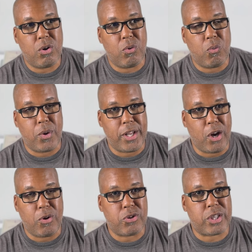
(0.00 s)
when the
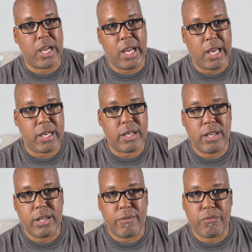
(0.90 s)
owner's gone,
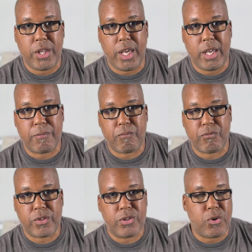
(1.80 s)
then
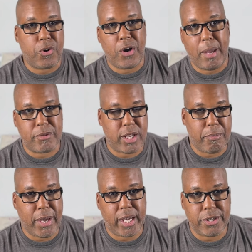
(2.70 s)
so are your Amazon
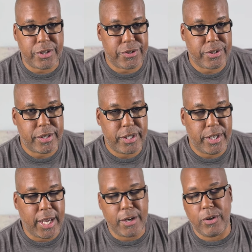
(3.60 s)
packages.
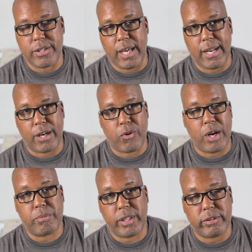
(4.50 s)
I know it's not
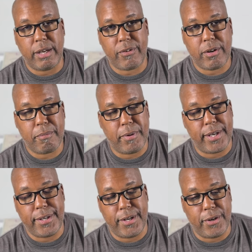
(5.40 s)
incredibly clever,
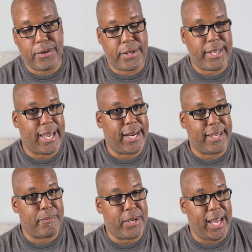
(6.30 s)
but, you know, you got to
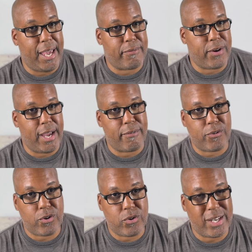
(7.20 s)
give me an A for
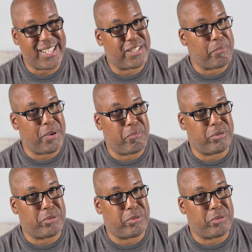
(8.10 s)
effort, at least a B+.